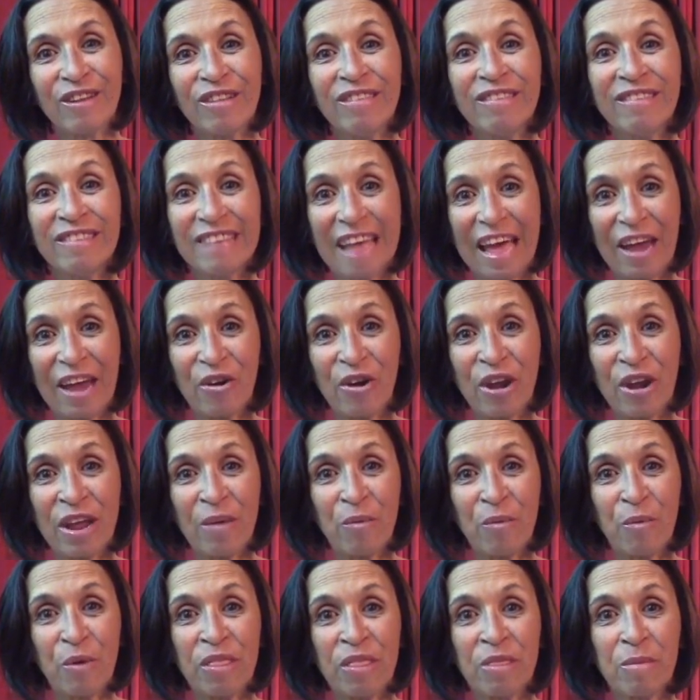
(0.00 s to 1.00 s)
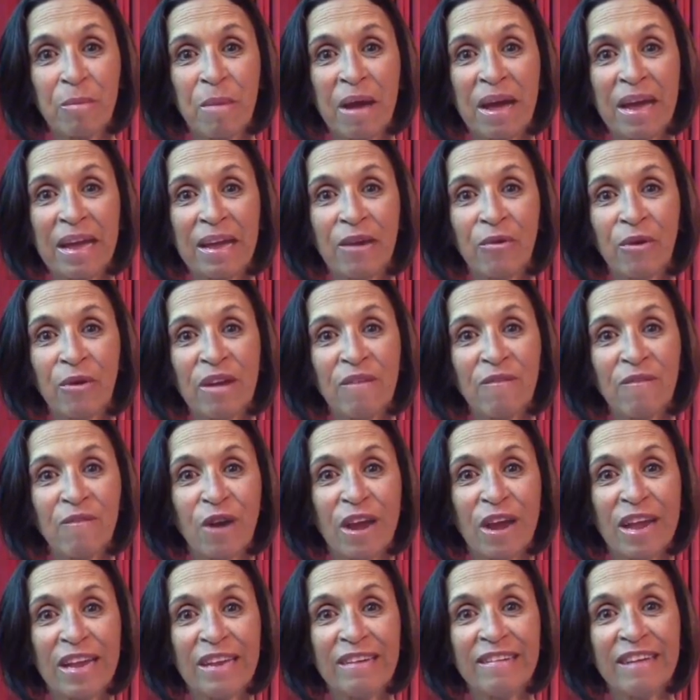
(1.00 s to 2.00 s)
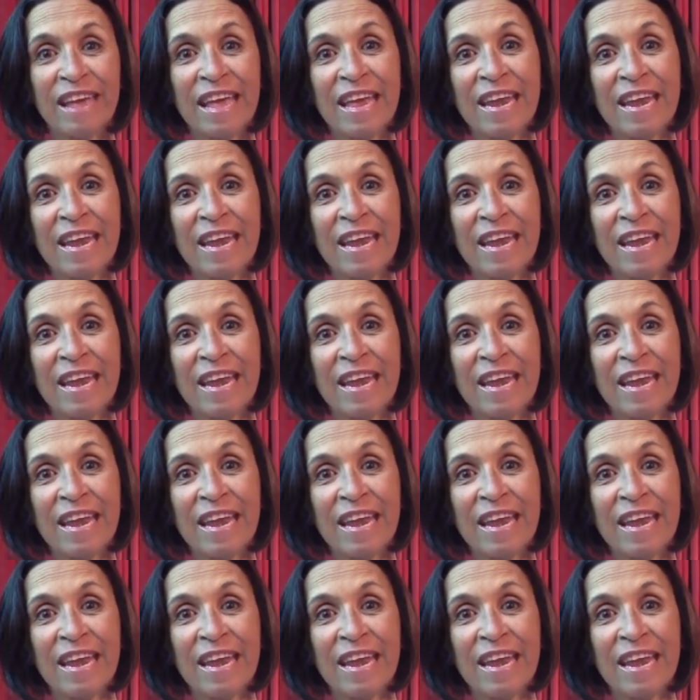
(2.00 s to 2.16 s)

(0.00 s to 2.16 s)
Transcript: on Saturday with my great friend